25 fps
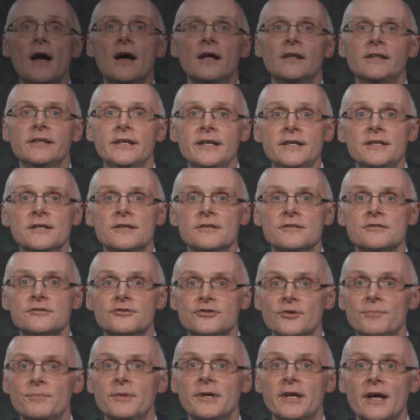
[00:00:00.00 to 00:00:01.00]
Leaders
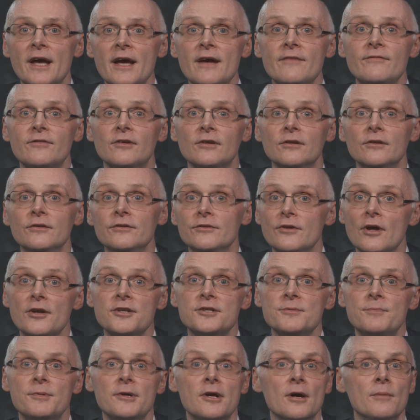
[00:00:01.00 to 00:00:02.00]
should be careful not
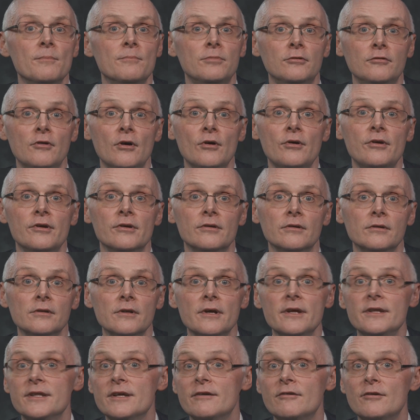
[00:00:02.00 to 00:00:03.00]
to become parochial
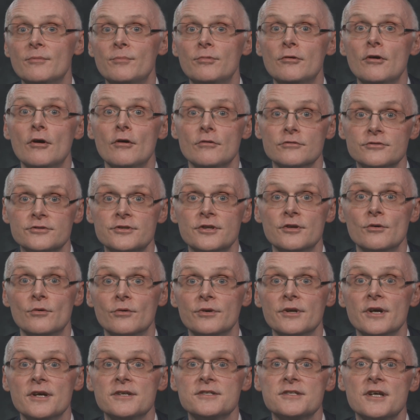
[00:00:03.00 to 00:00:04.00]
in their approach to the
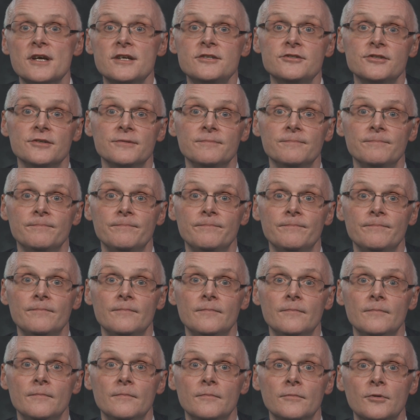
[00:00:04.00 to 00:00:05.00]
organisation.
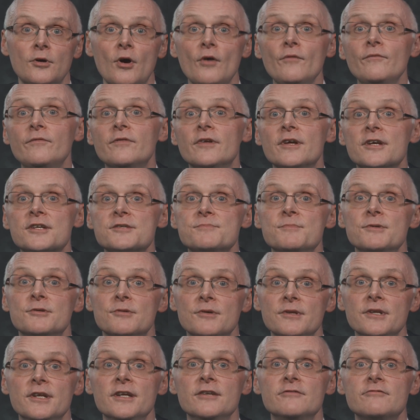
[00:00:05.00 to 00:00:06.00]
Conflicts
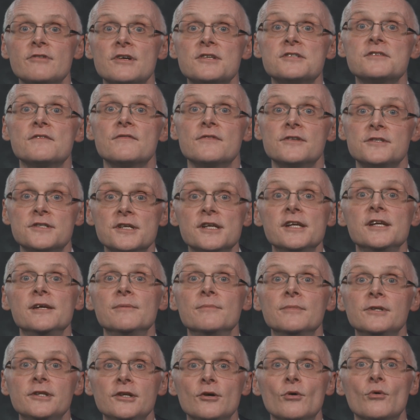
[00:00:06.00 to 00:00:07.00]
between the interests of the
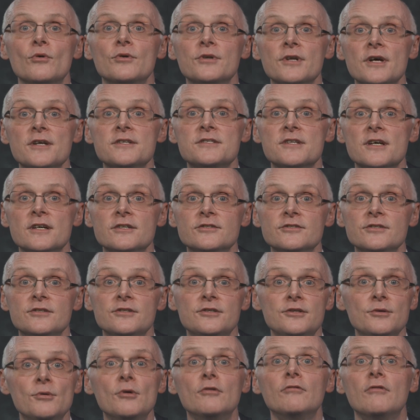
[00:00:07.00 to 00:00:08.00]
team and the organisation
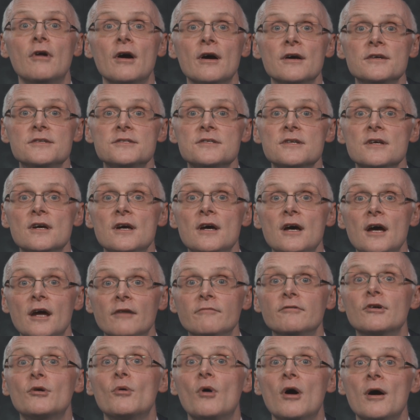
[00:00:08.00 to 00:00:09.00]
do arise
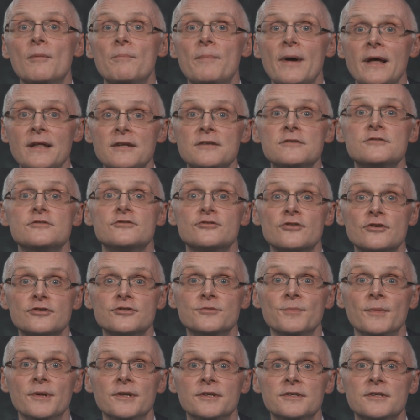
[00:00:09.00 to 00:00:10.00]
and require balanced
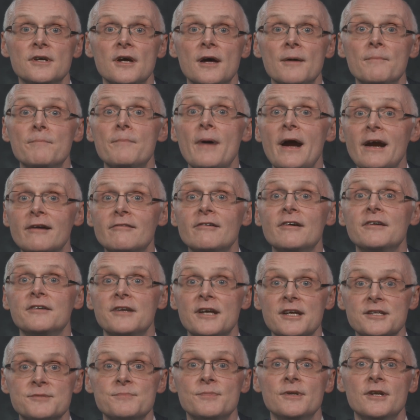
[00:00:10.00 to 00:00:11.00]
judgment and background
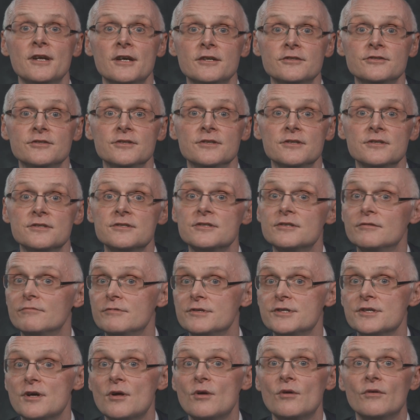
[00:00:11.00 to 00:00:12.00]
explanations to
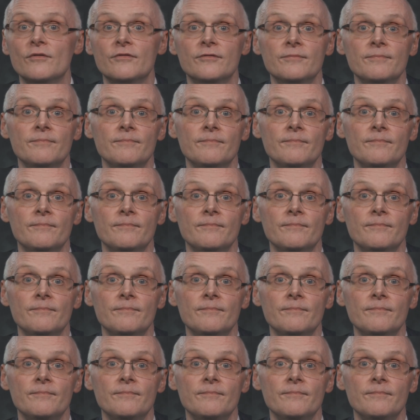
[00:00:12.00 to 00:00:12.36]
resolve.